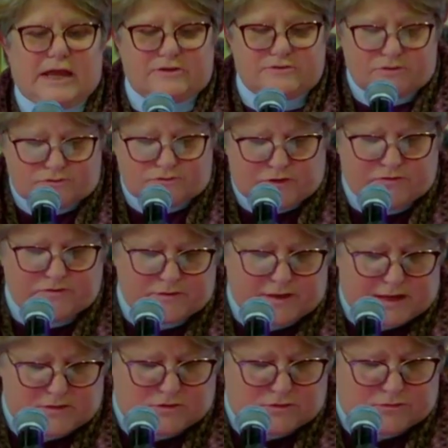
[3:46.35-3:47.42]
And so just
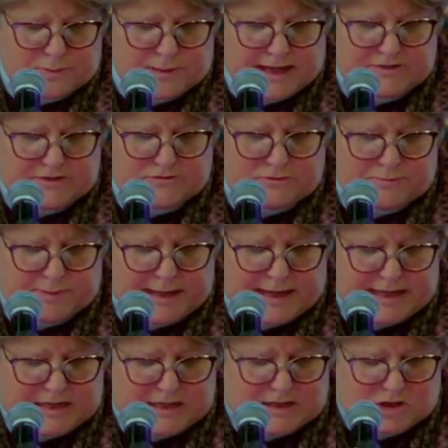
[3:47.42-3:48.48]
like those plants we
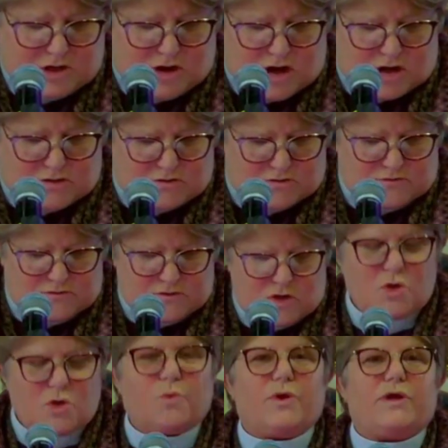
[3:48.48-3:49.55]
planted in the gardens,
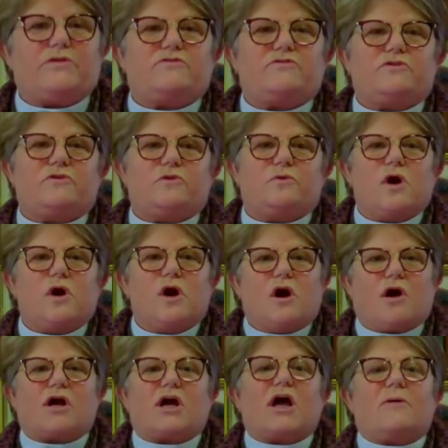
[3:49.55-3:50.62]
we too
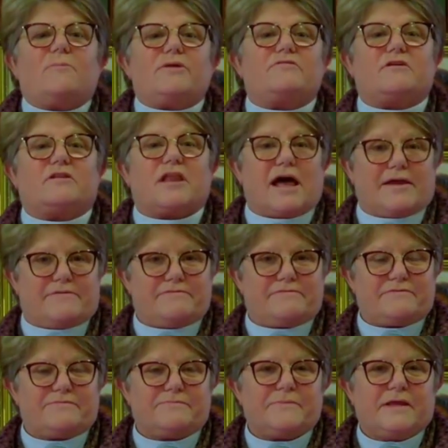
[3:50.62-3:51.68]
are coming to
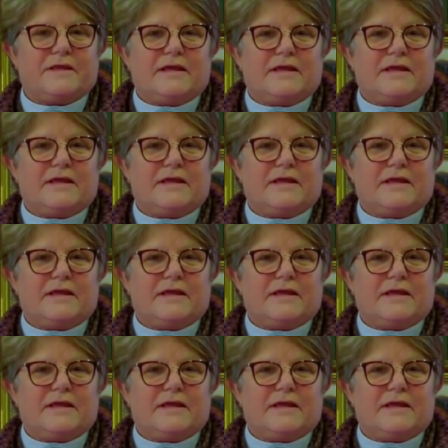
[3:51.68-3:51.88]
life.